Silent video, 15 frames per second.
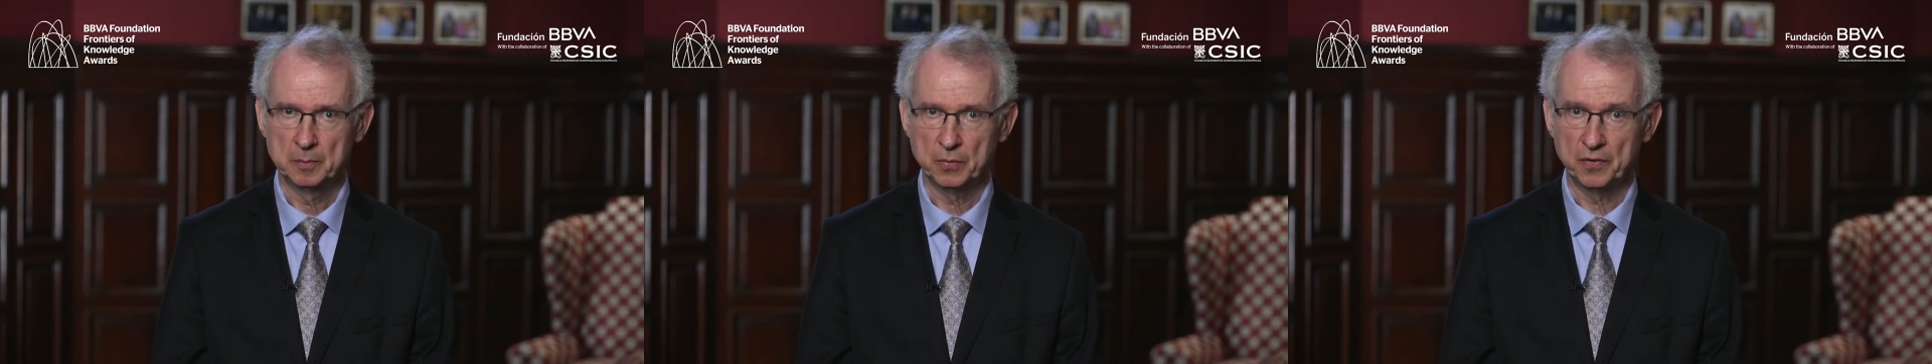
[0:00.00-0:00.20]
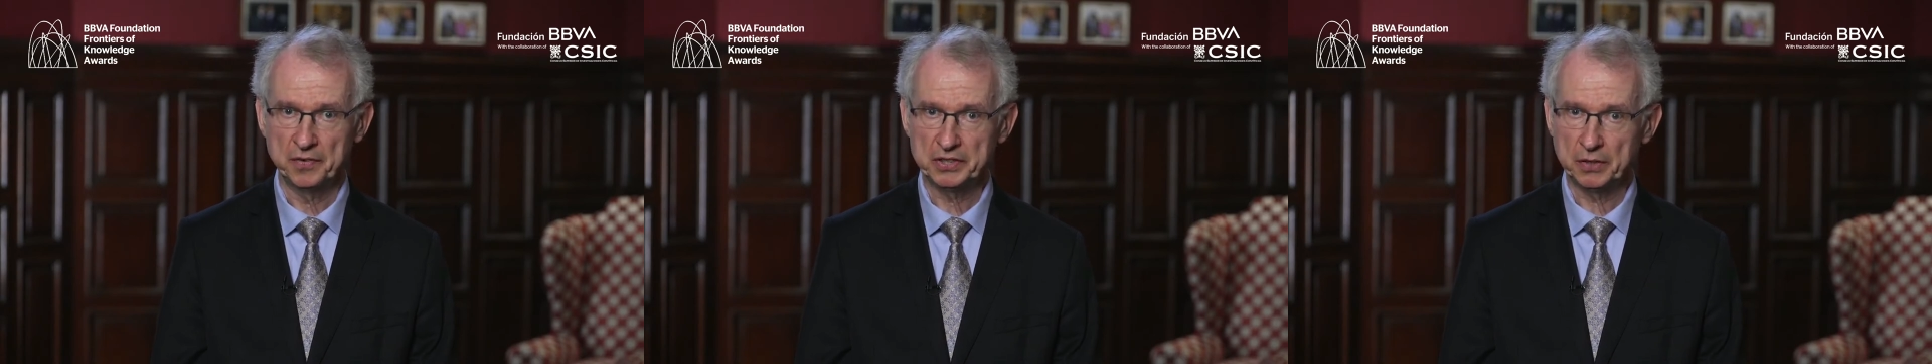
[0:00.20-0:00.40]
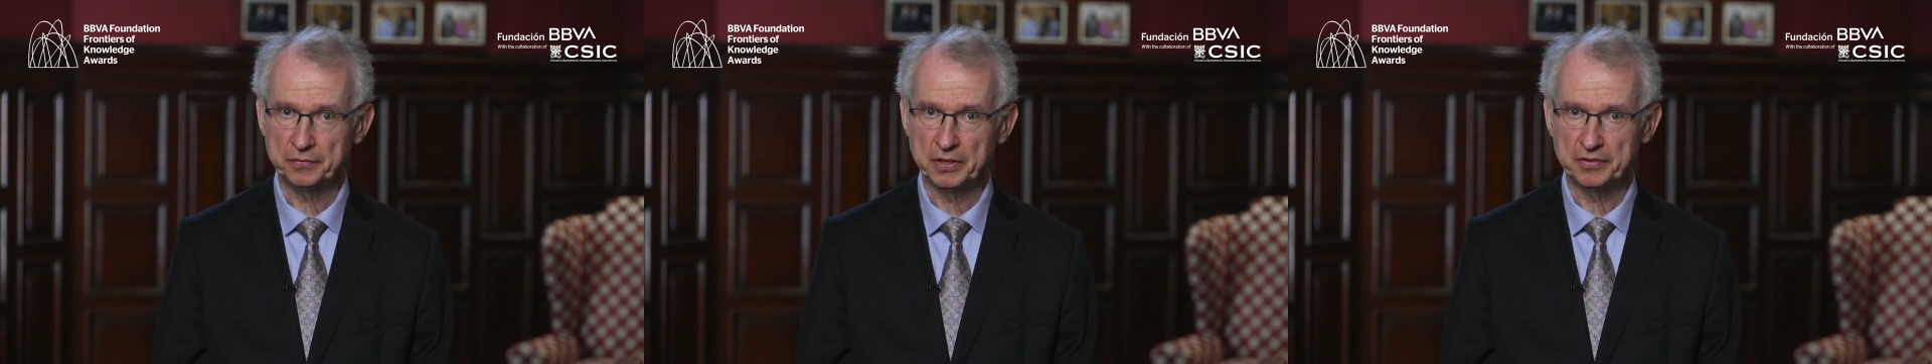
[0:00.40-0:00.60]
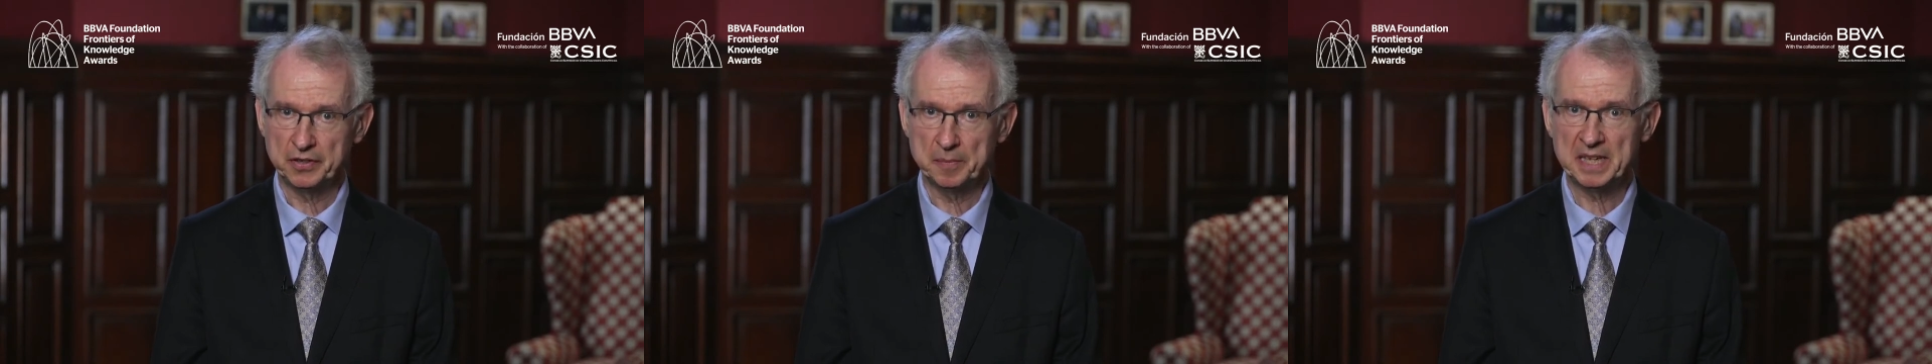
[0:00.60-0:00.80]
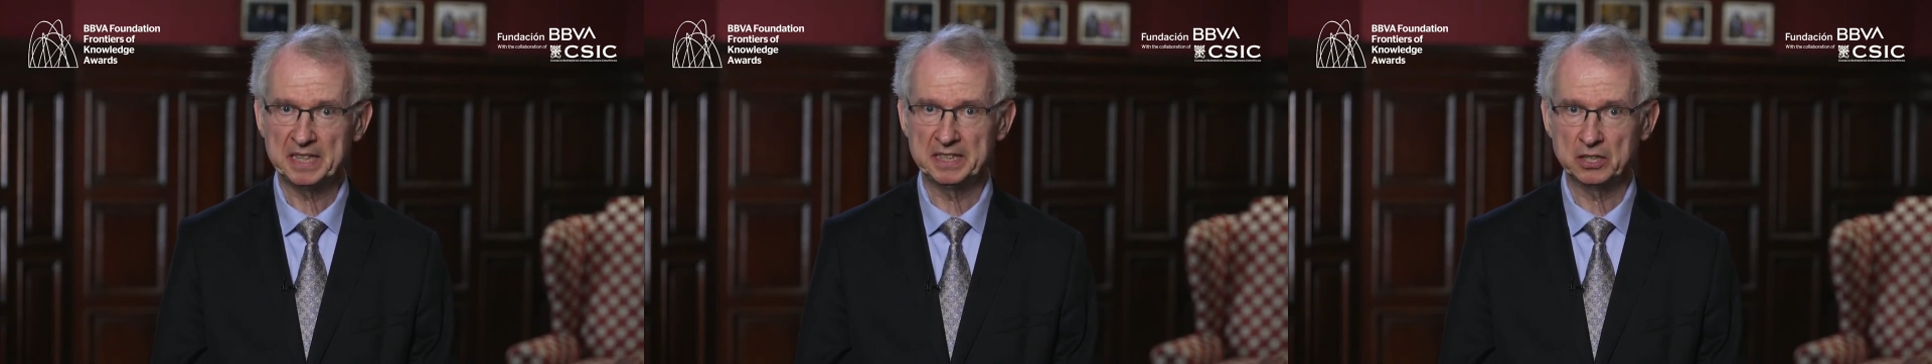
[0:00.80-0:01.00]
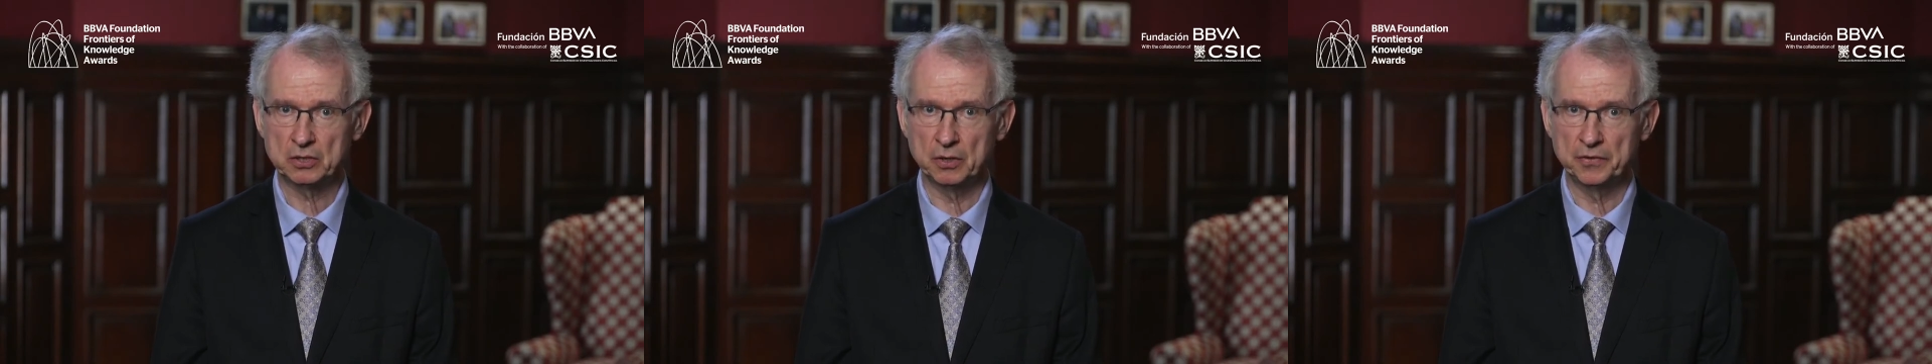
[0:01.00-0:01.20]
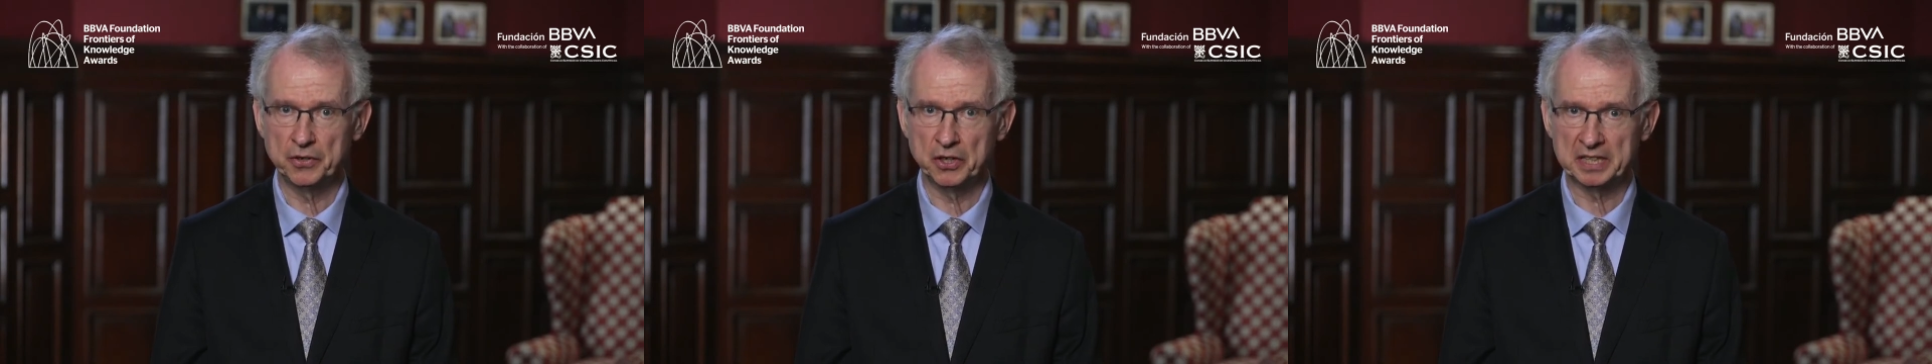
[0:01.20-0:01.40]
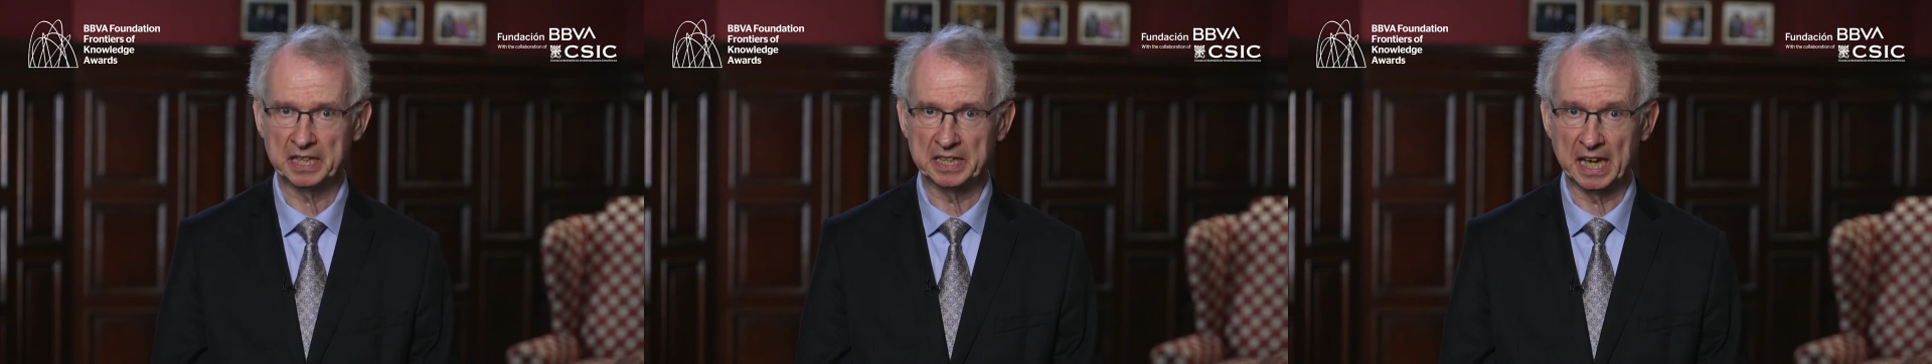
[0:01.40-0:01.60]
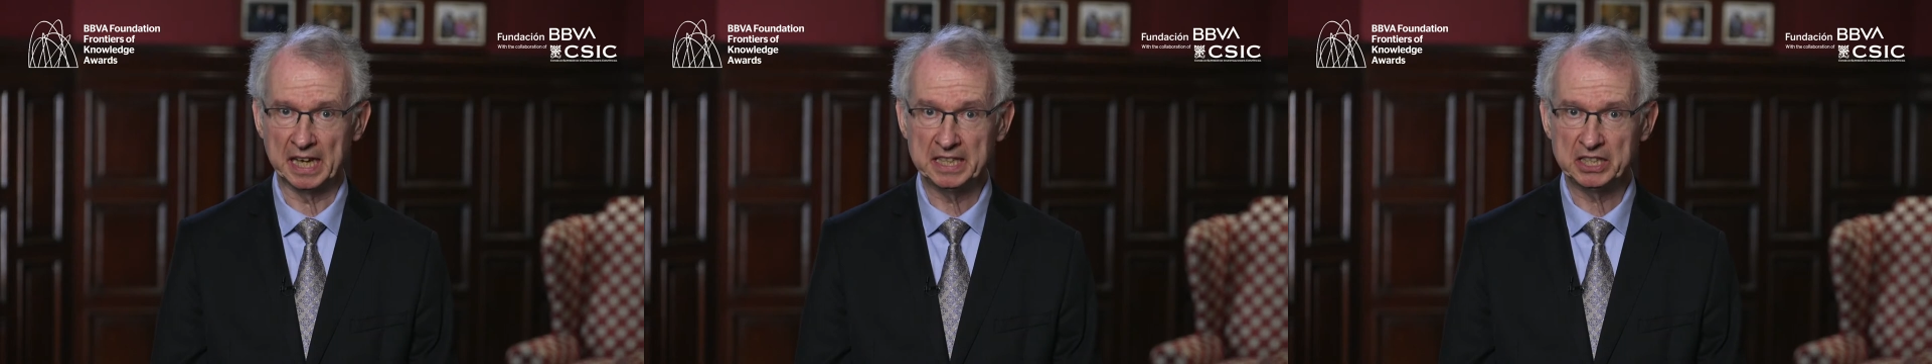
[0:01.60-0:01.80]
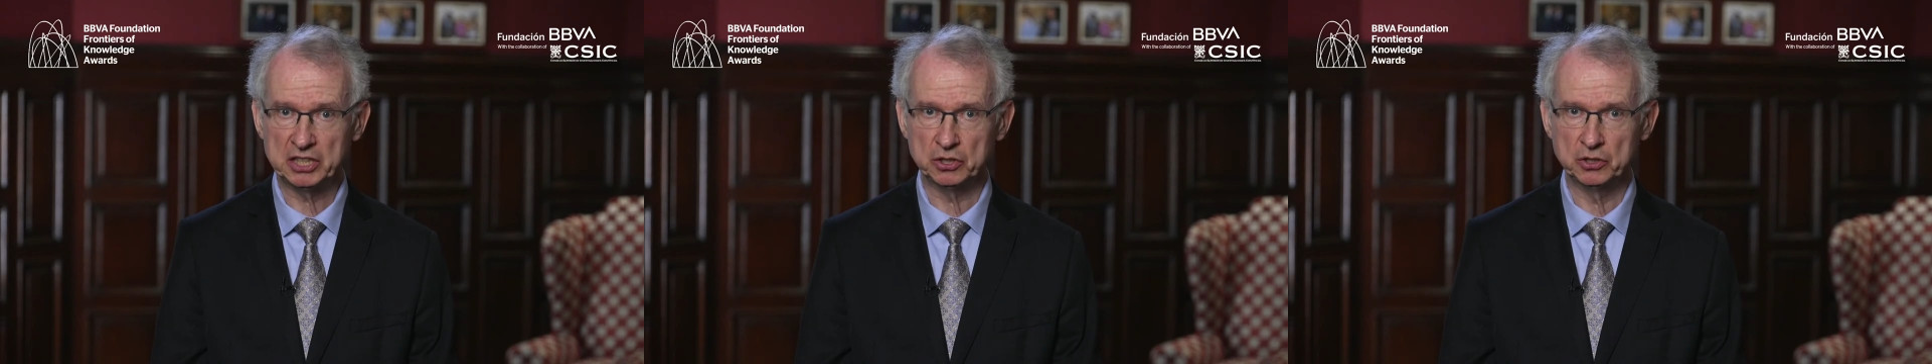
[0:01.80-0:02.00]
Professor Fefferman discovered an
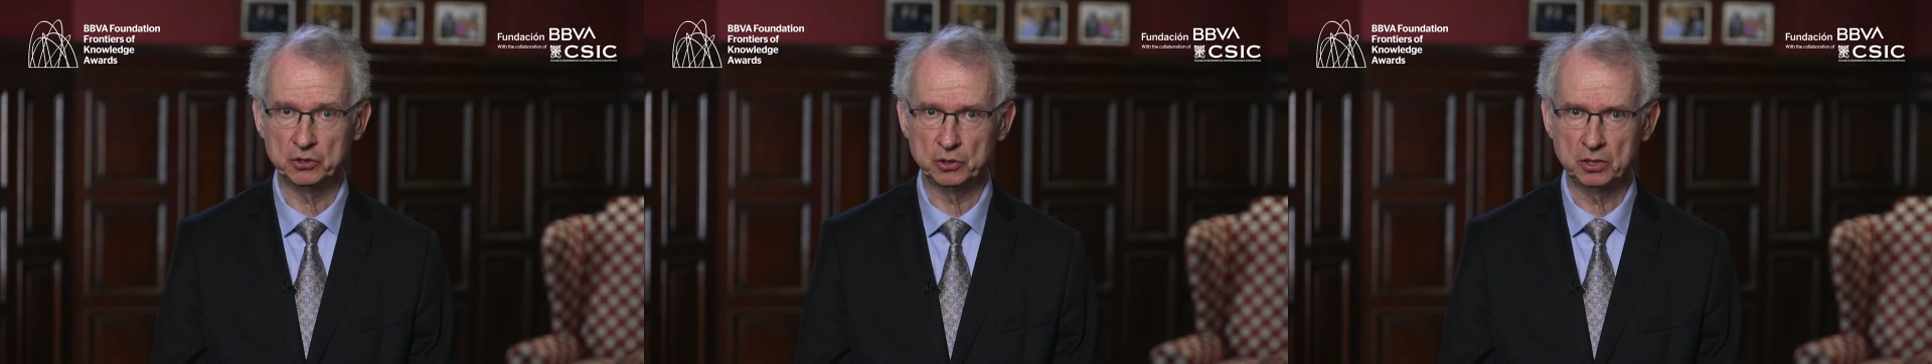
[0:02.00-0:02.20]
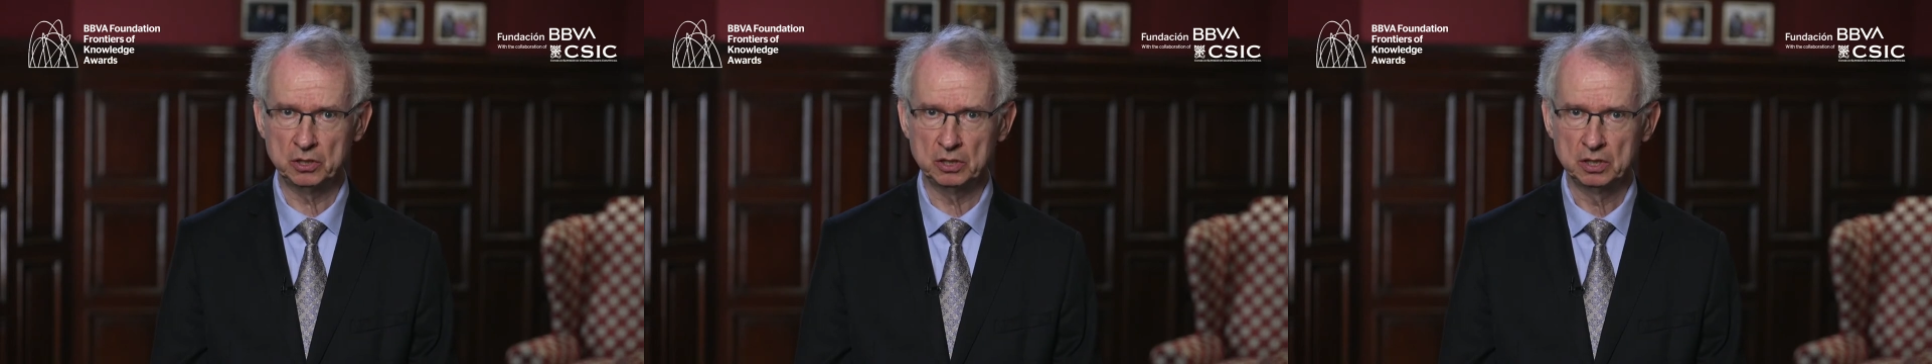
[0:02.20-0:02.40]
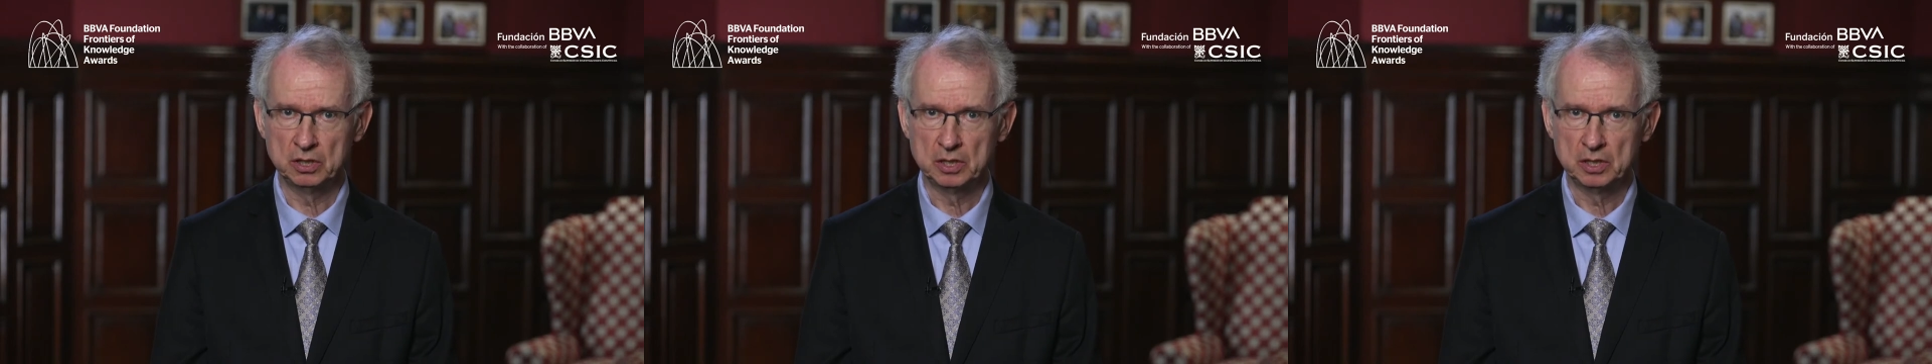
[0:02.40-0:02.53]
additional,